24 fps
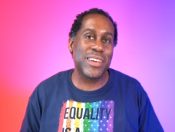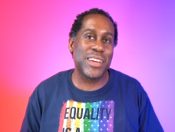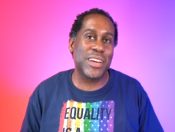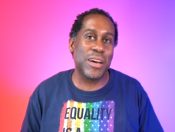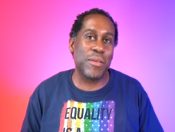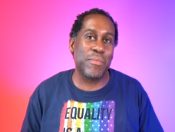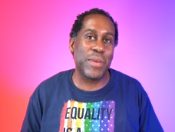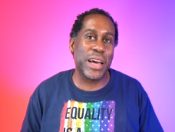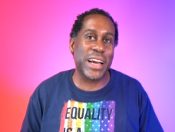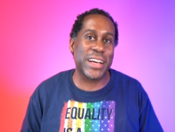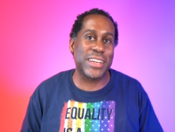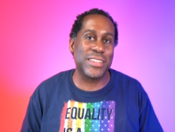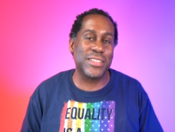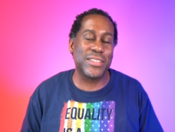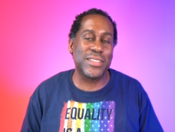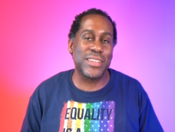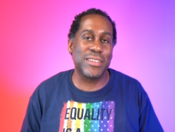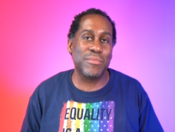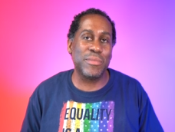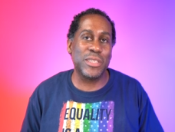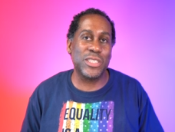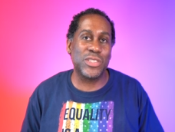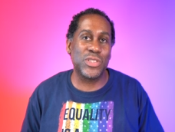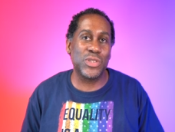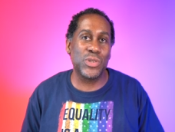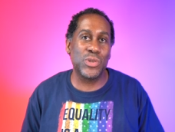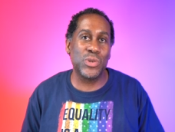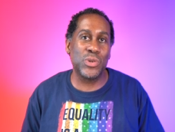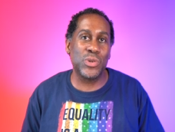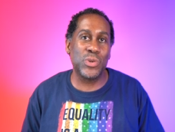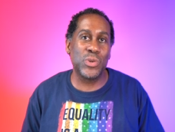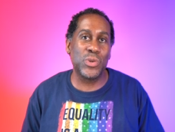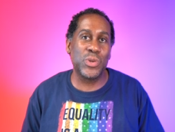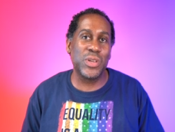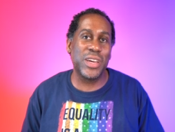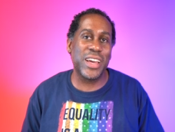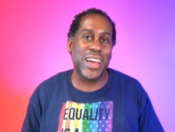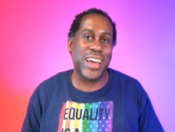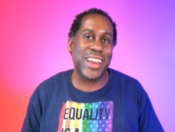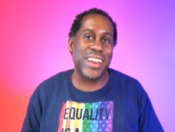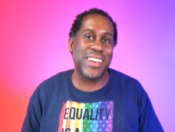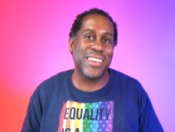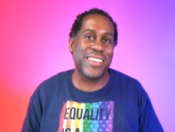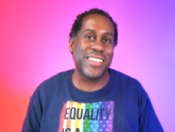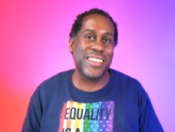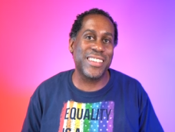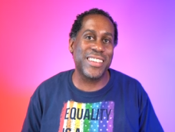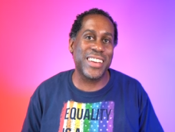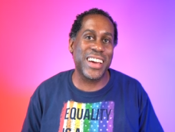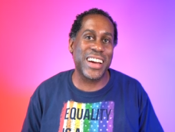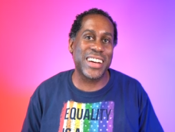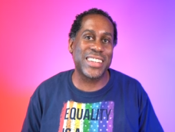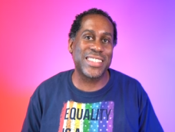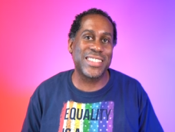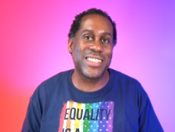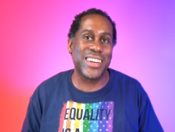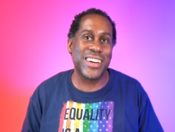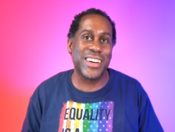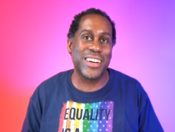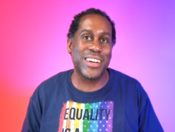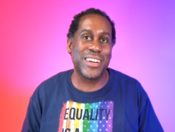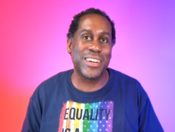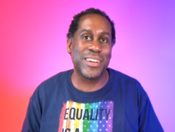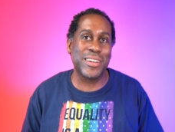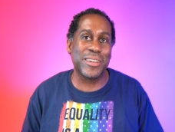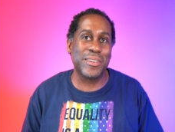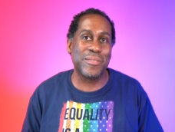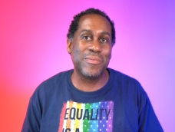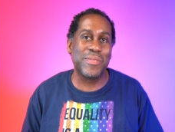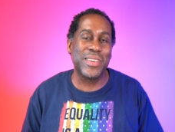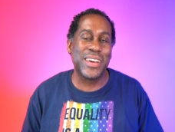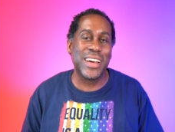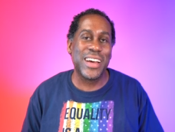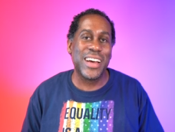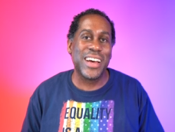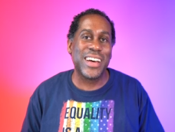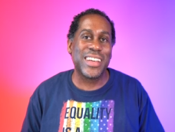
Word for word: Come back and see me soon. And until next time,